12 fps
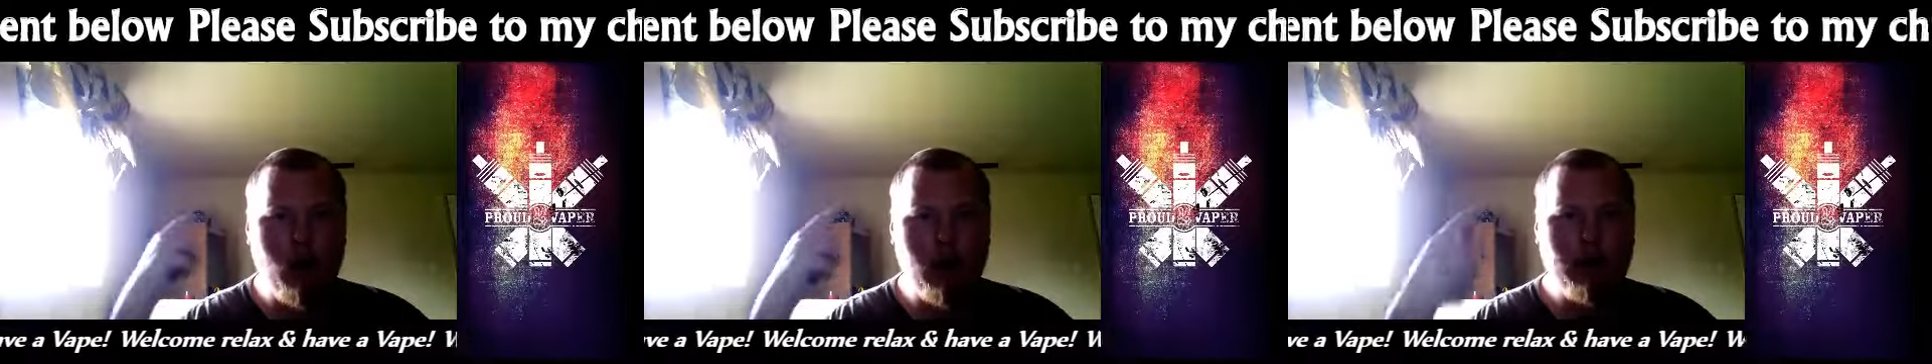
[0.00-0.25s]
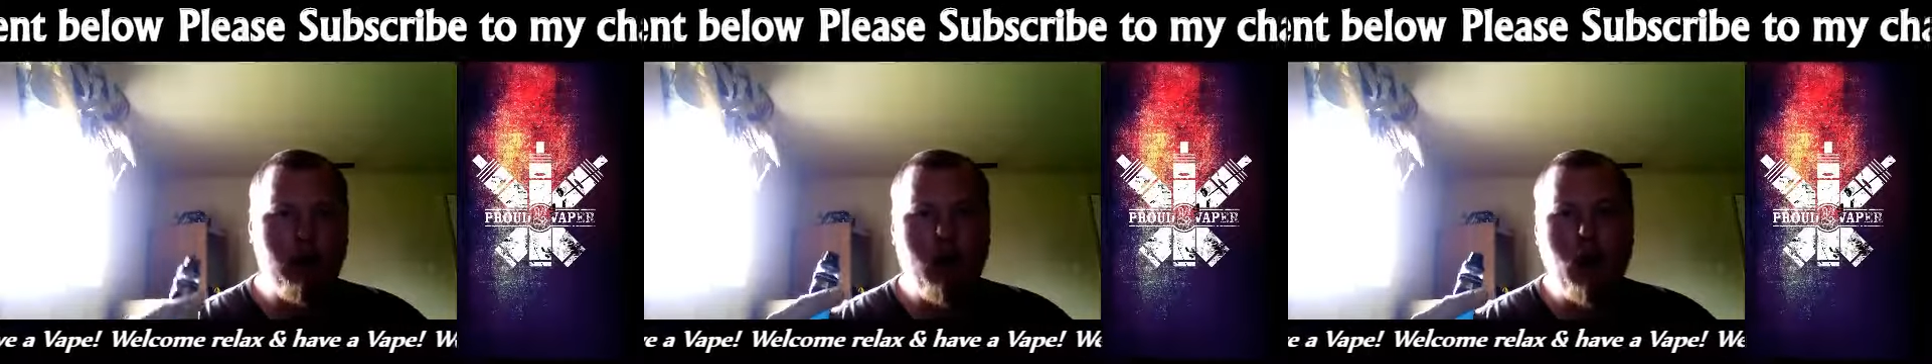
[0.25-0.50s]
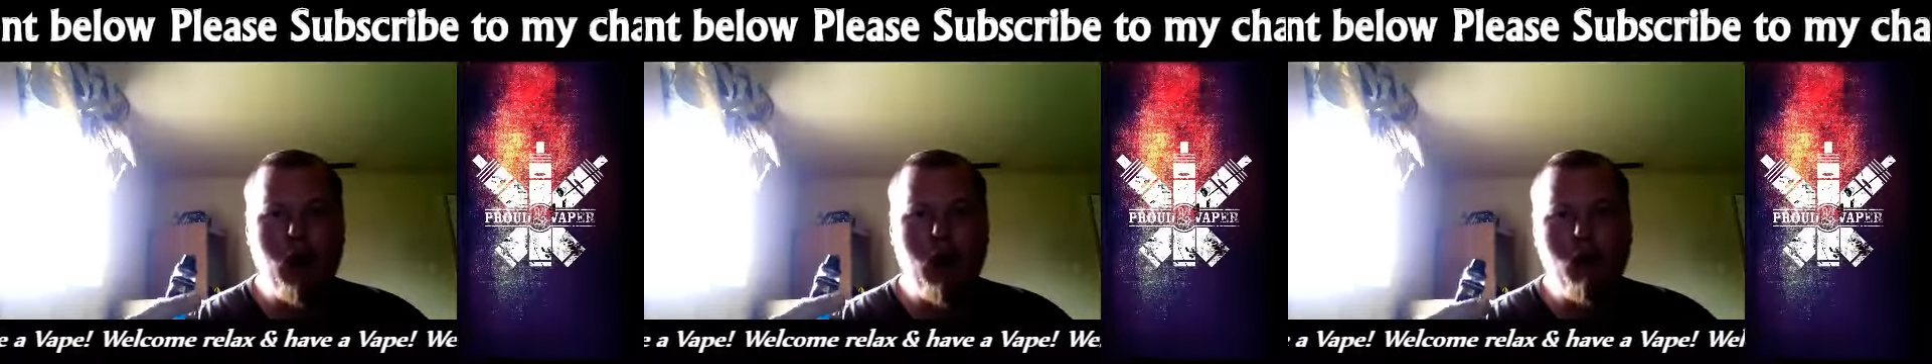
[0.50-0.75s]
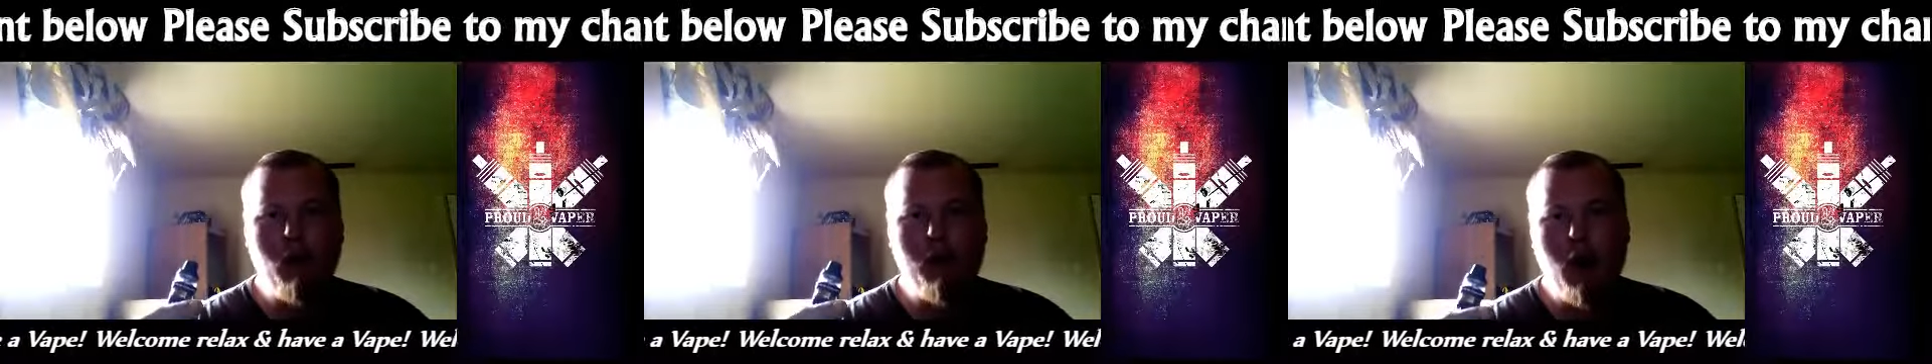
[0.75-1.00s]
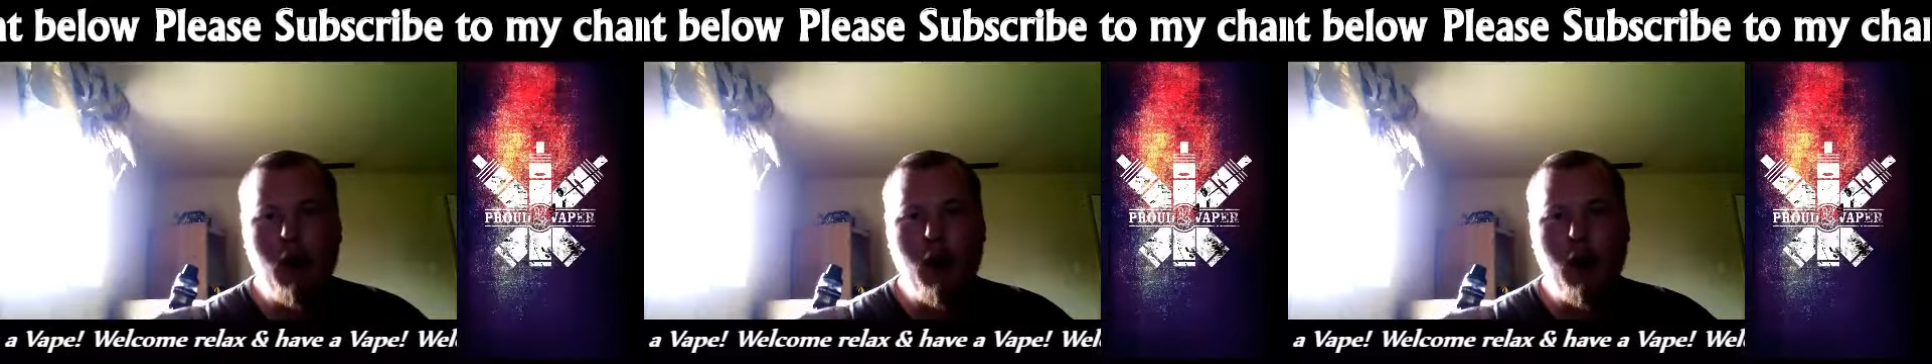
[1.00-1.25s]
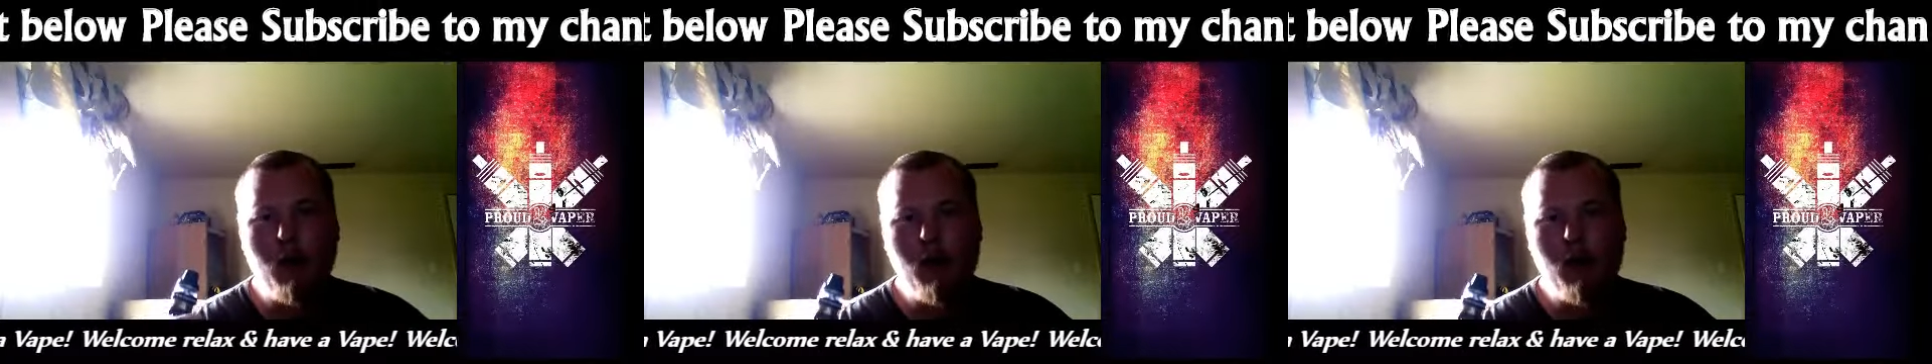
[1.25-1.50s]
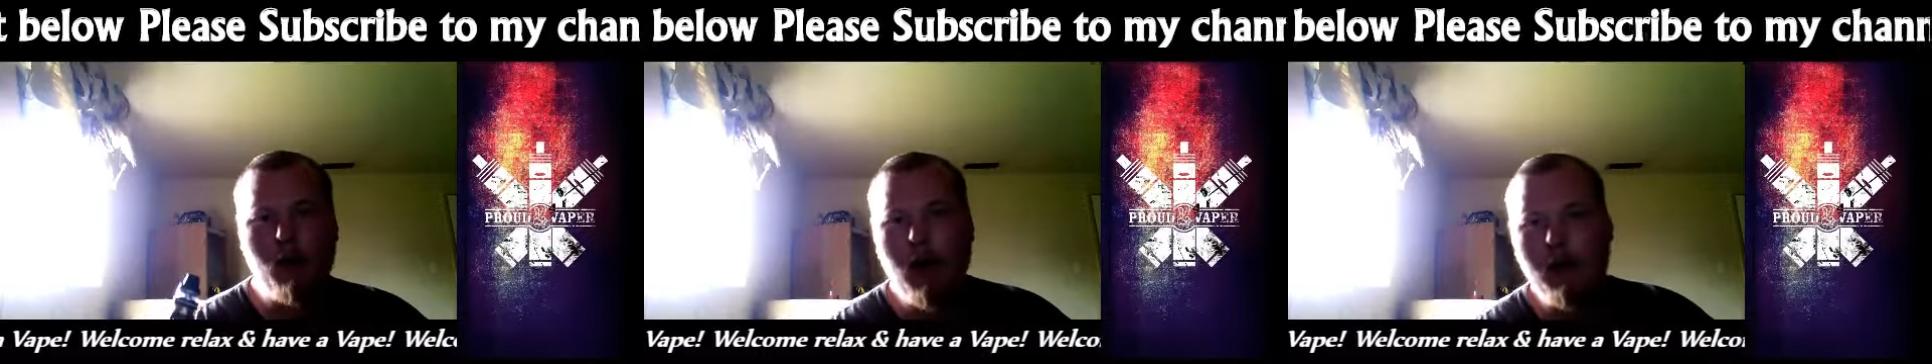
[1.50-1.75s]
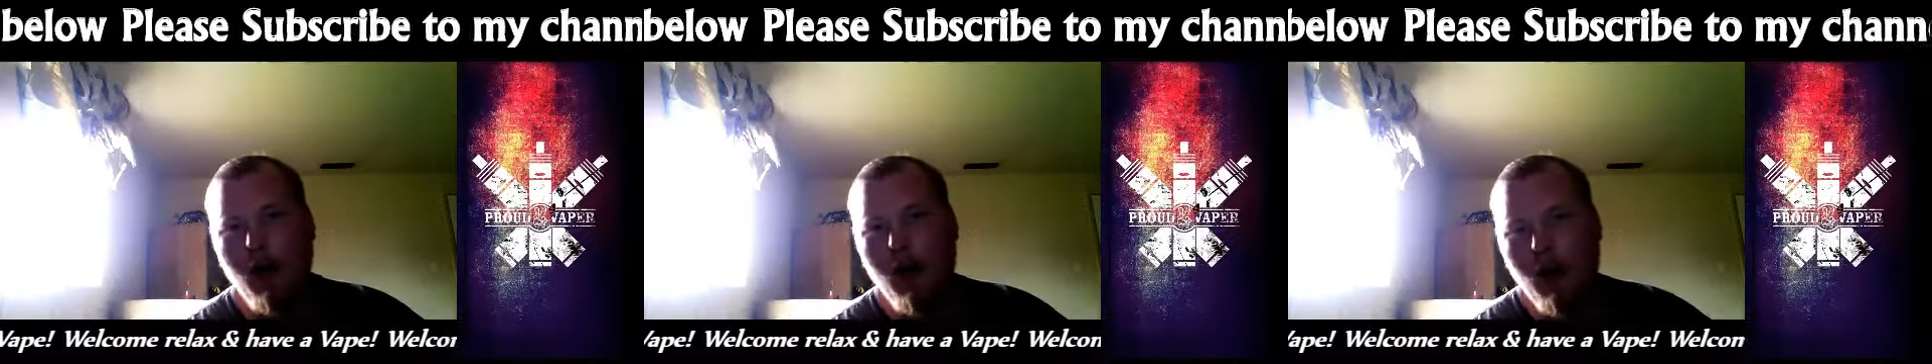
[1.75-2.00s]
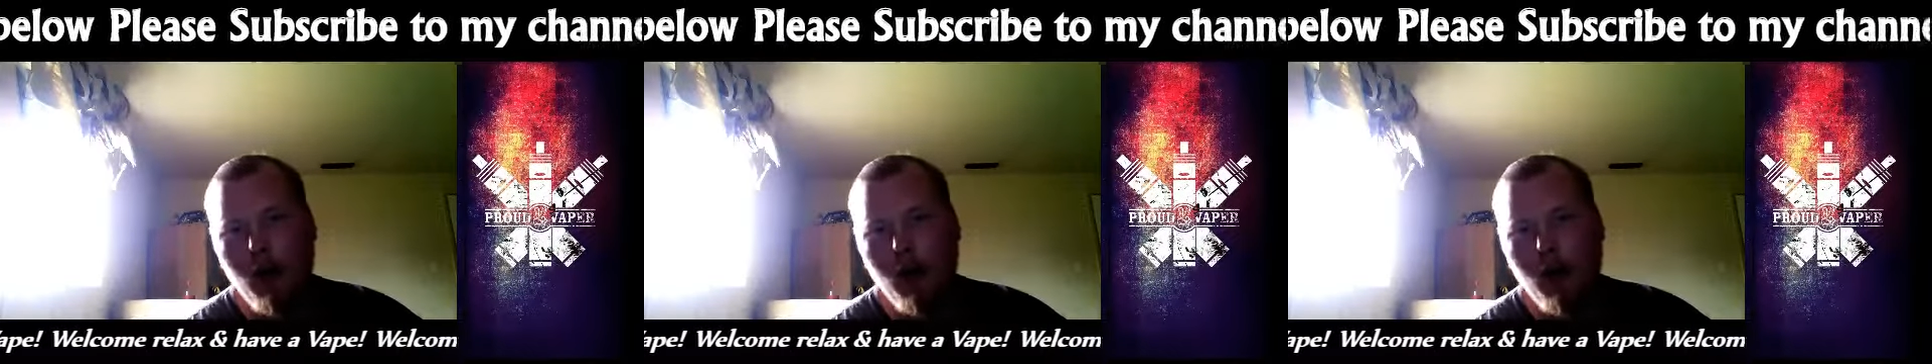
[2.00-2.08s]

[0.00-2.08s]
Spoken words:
vapors out there? Chad